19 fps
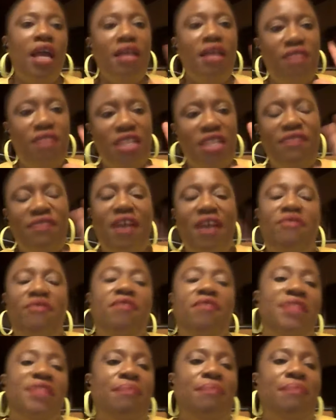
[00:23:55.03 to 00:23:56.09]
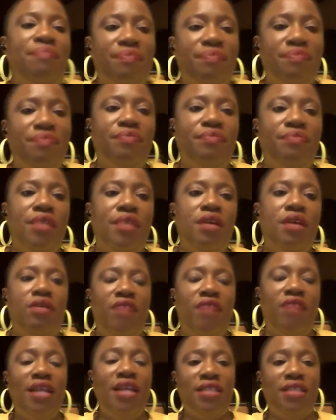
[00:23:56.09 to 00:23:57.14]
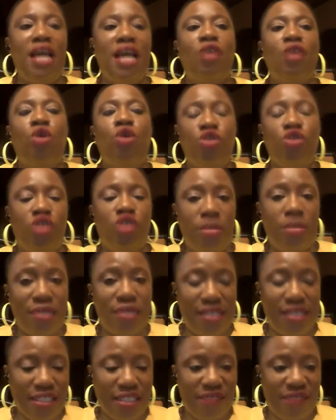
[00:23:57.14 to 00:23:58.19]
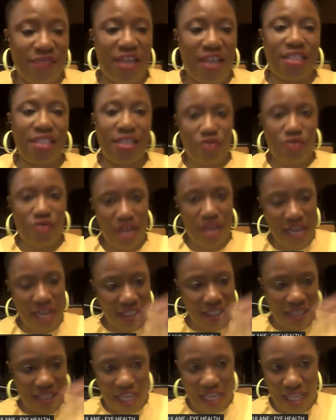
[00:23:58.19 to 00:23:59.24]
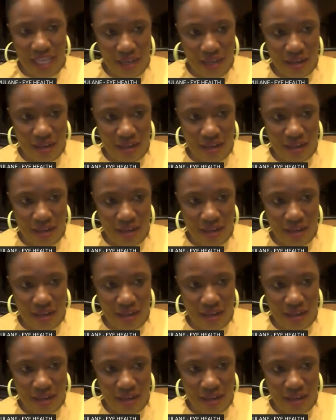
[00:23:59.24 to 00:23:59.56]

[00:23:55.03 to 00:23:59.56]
there's 5 of them, right? Uncontrollable risk factors. You are writing again,